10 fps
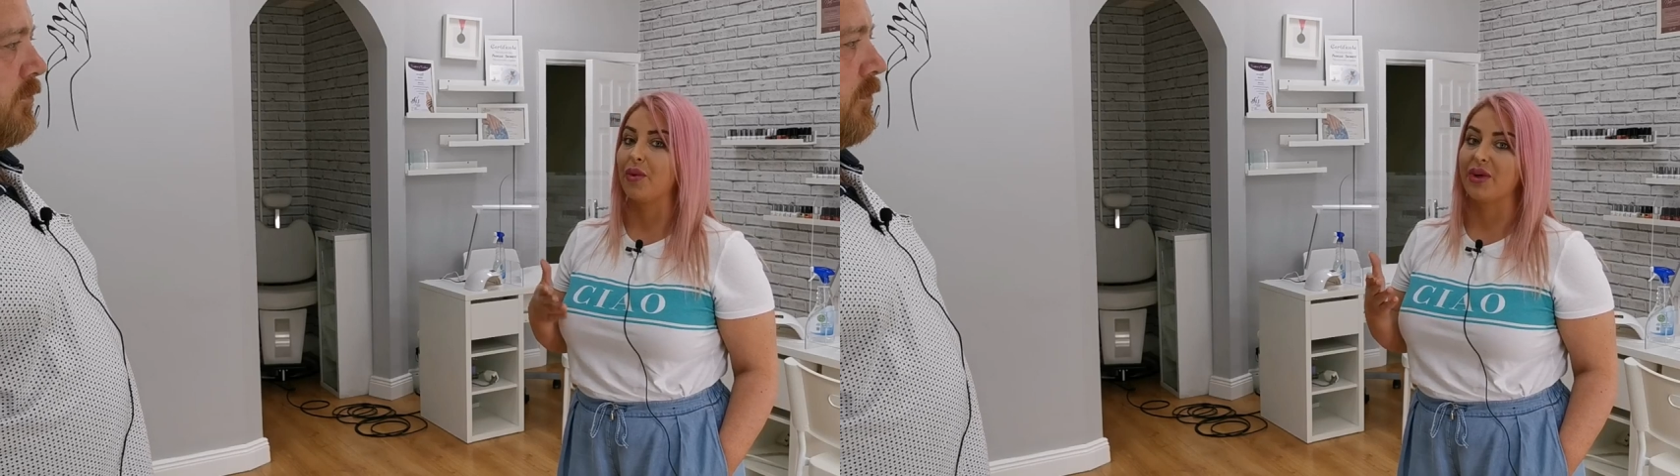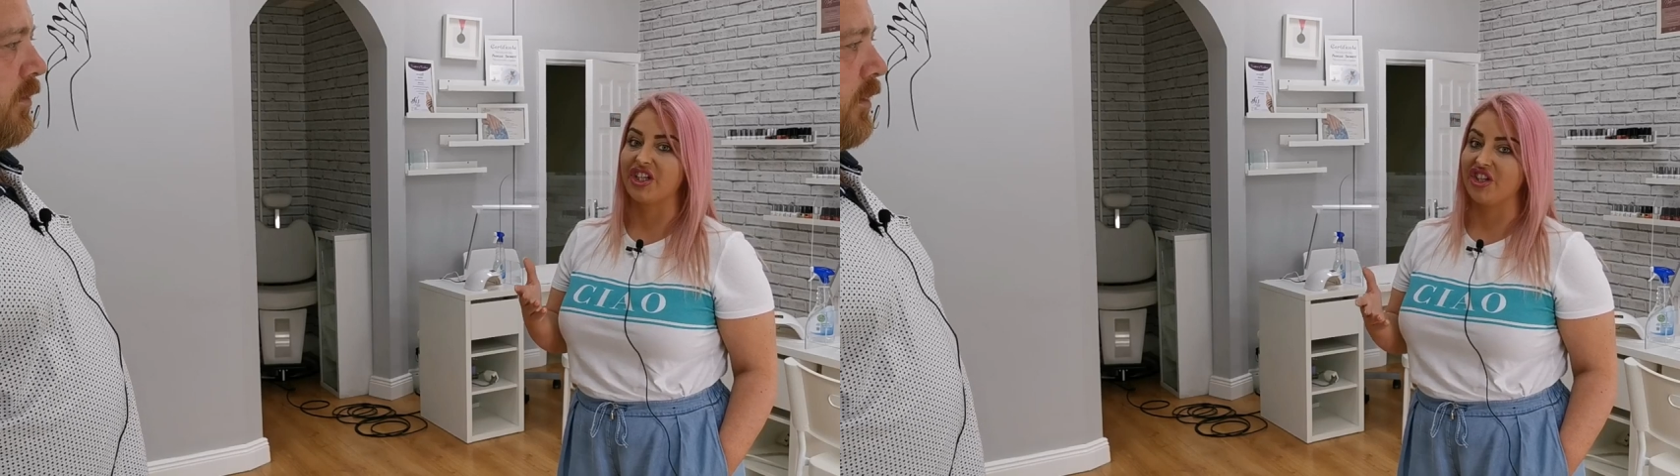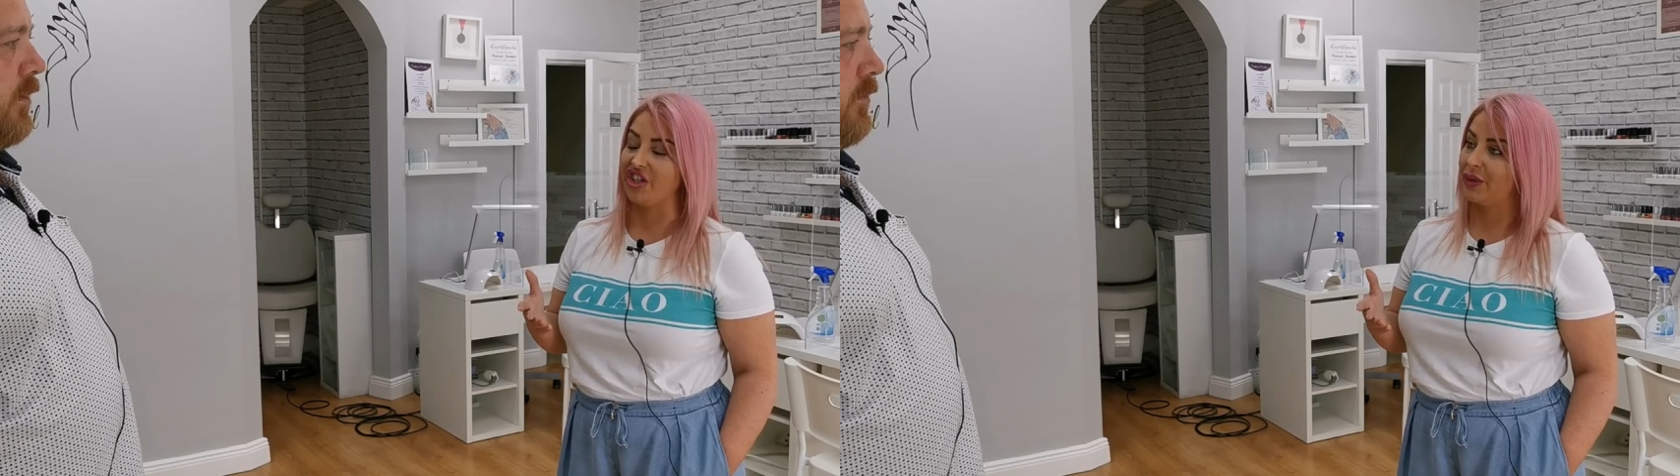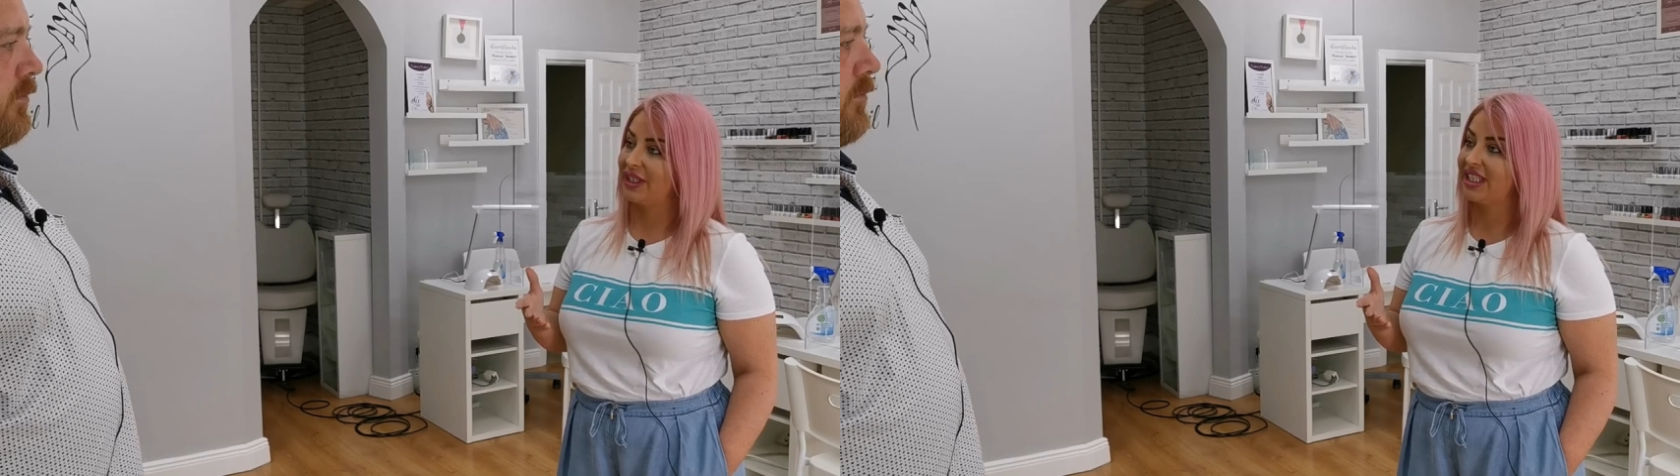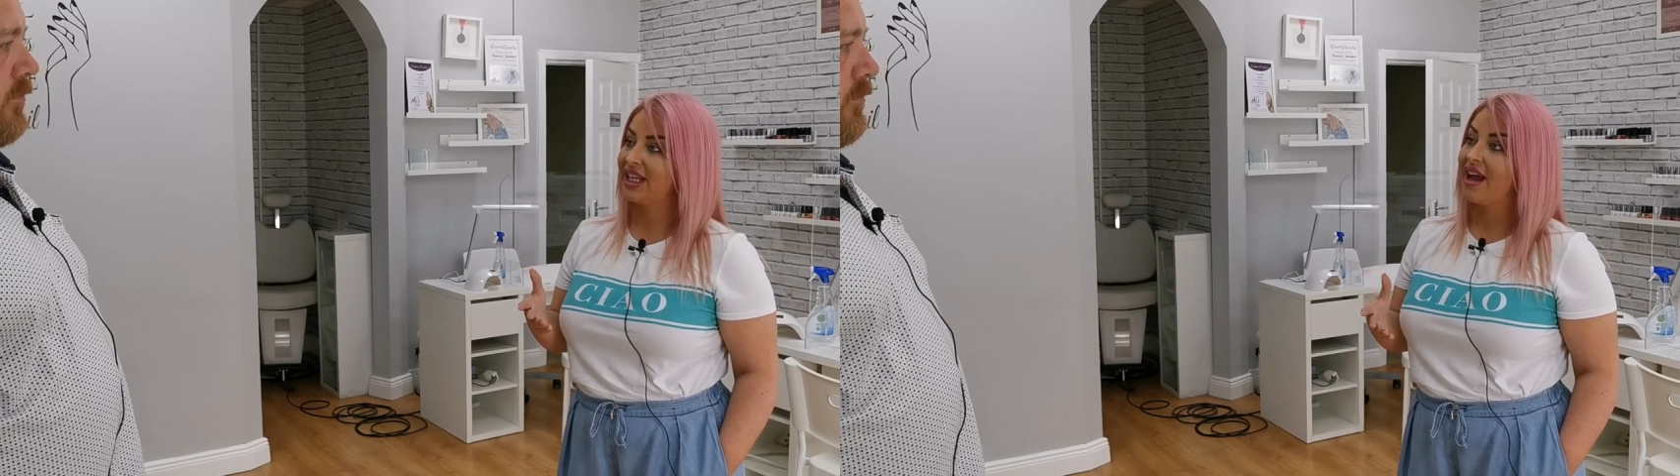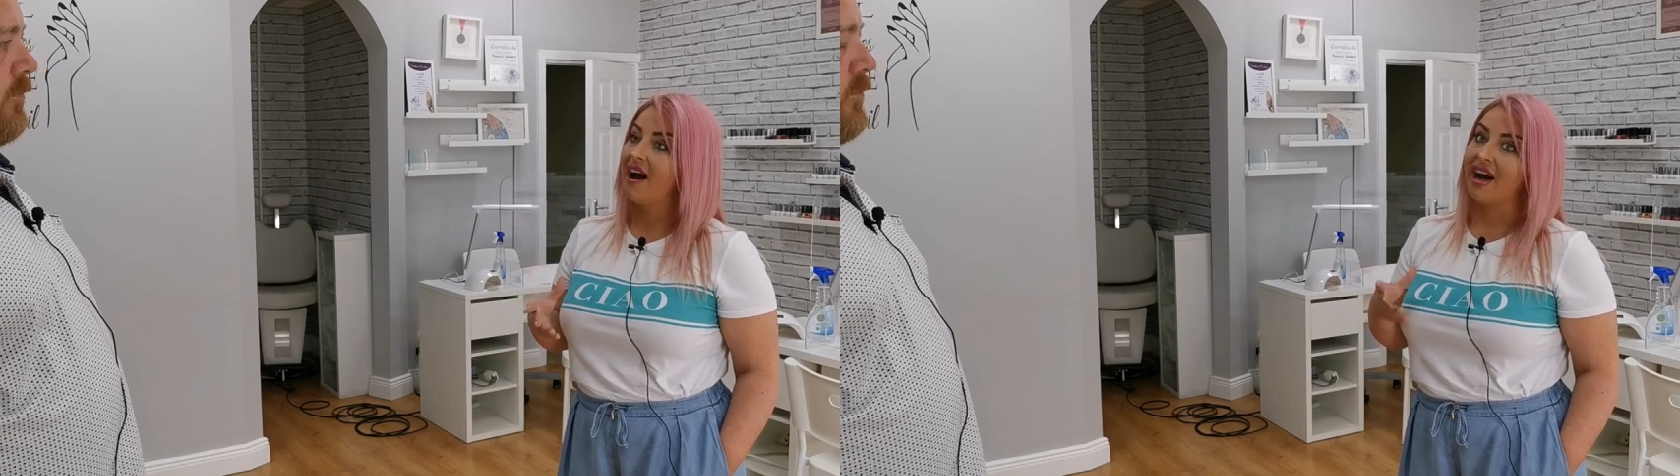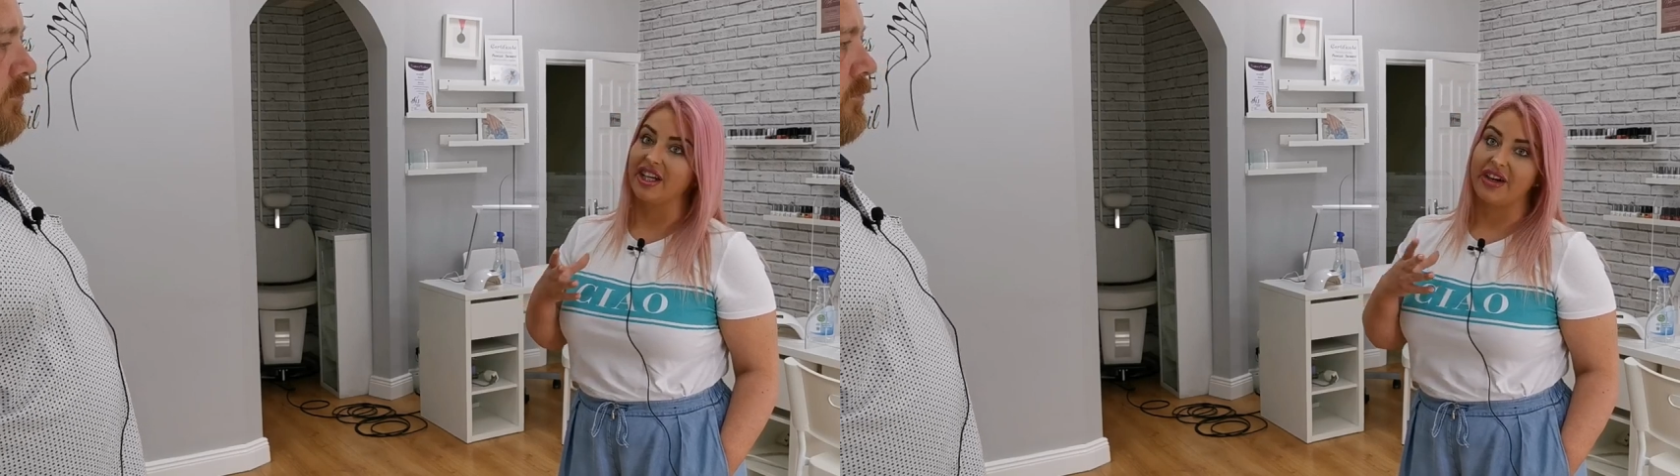But with a student, I'm